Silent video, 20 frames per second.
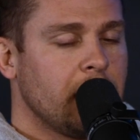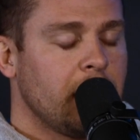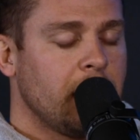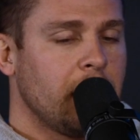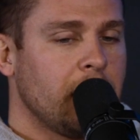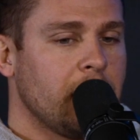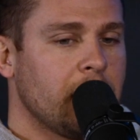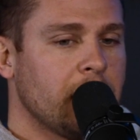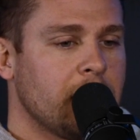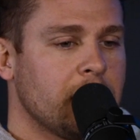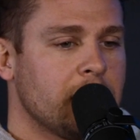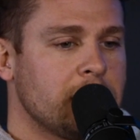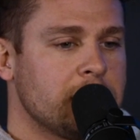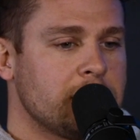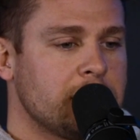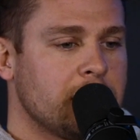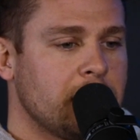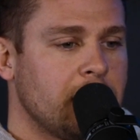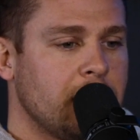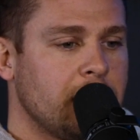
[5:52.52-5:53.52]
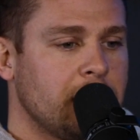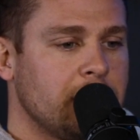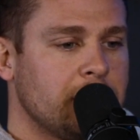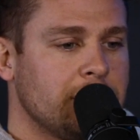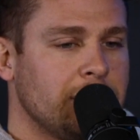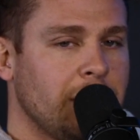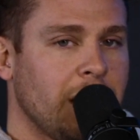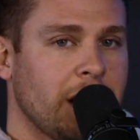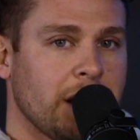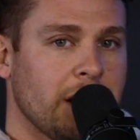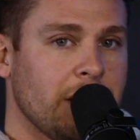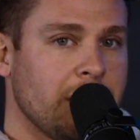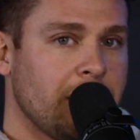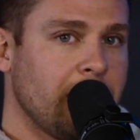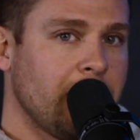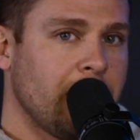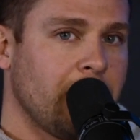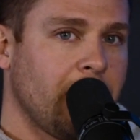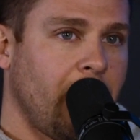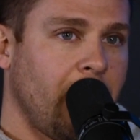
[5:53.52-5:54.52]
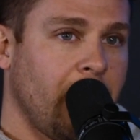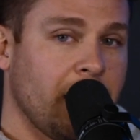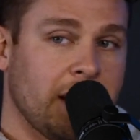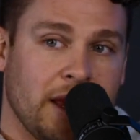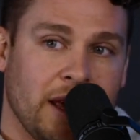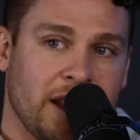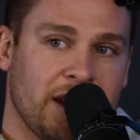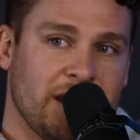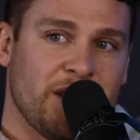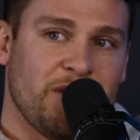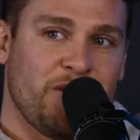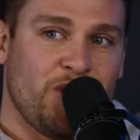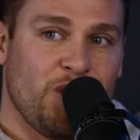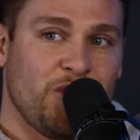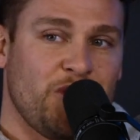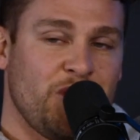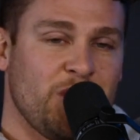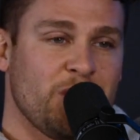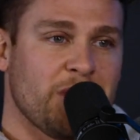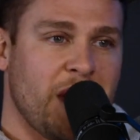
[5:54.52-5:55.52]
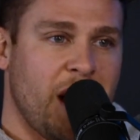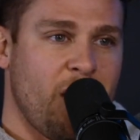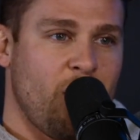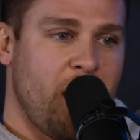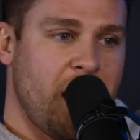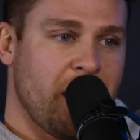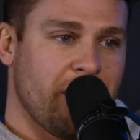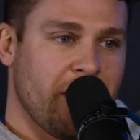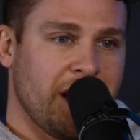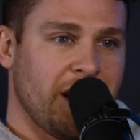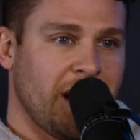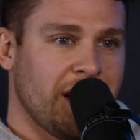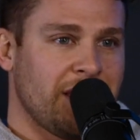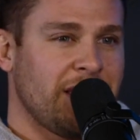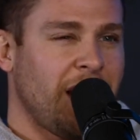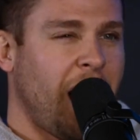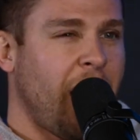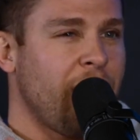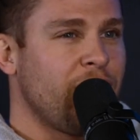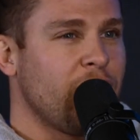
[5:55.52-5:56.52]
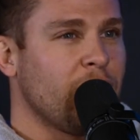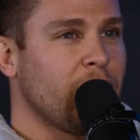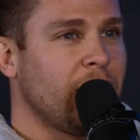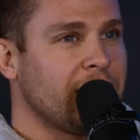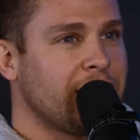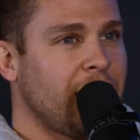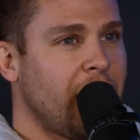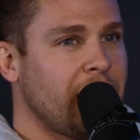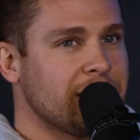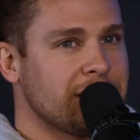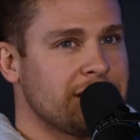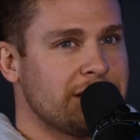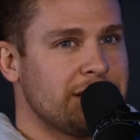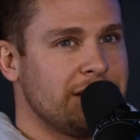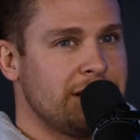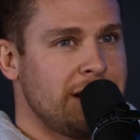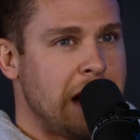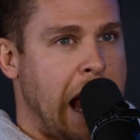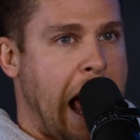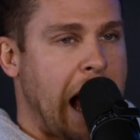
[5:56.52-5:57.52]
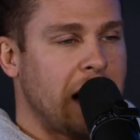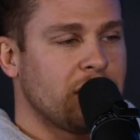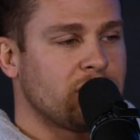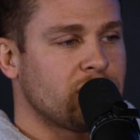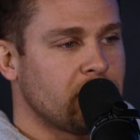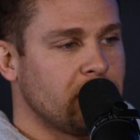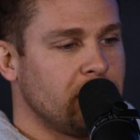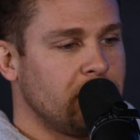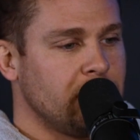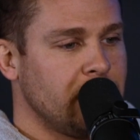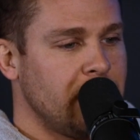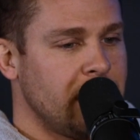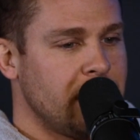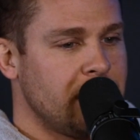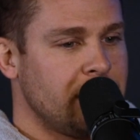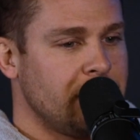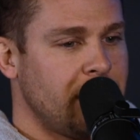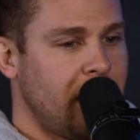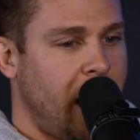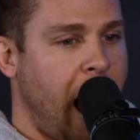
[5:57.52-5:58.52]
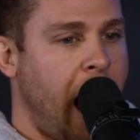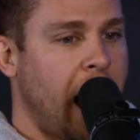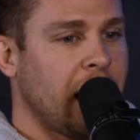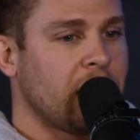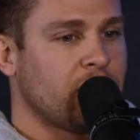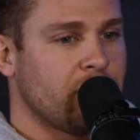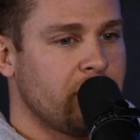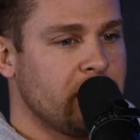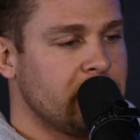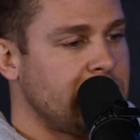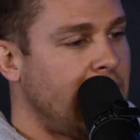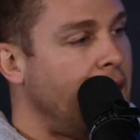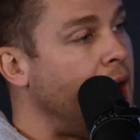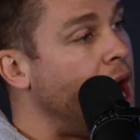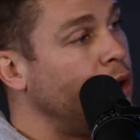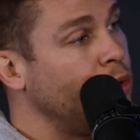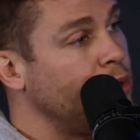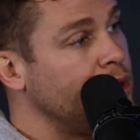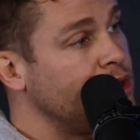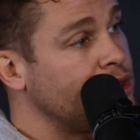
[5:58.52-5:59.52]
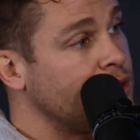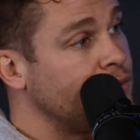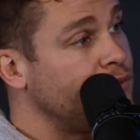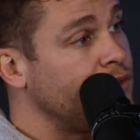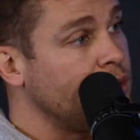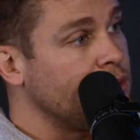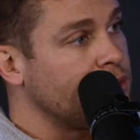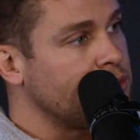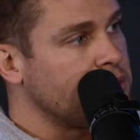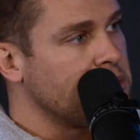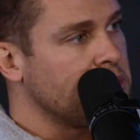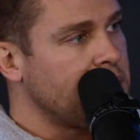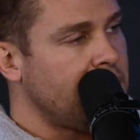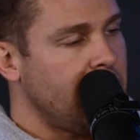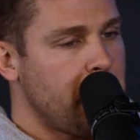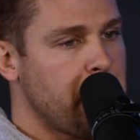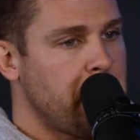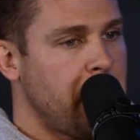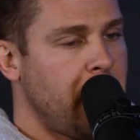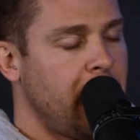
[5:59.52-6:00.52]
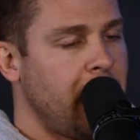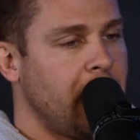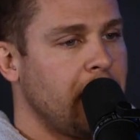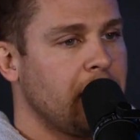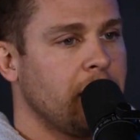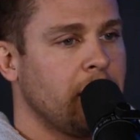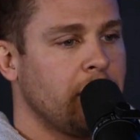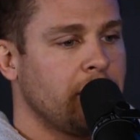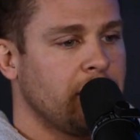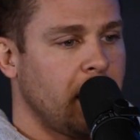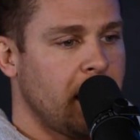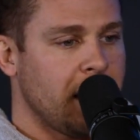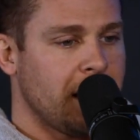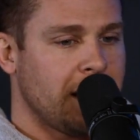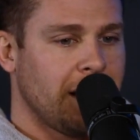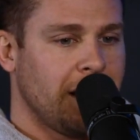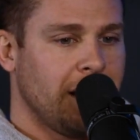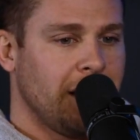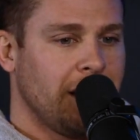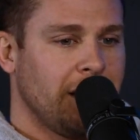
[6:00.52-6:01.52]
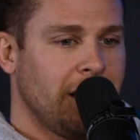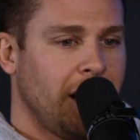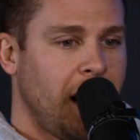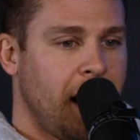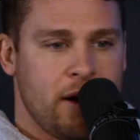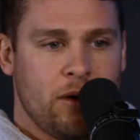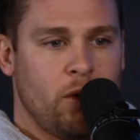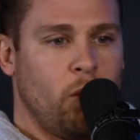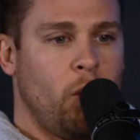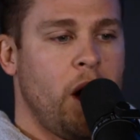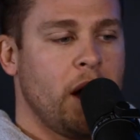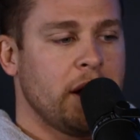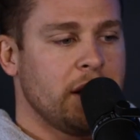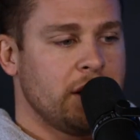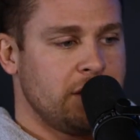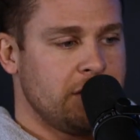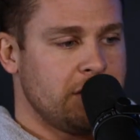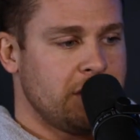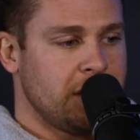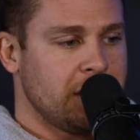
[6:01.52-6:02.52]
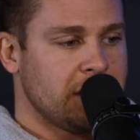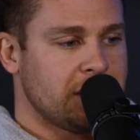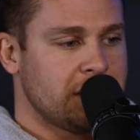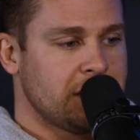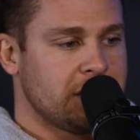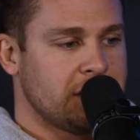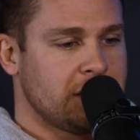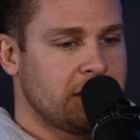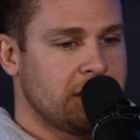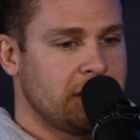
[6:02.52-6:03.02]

And man, I get it if you feel that way, right? I feel like that is natural and accurate to how we should feel through a campaign of like, I don't want to do this,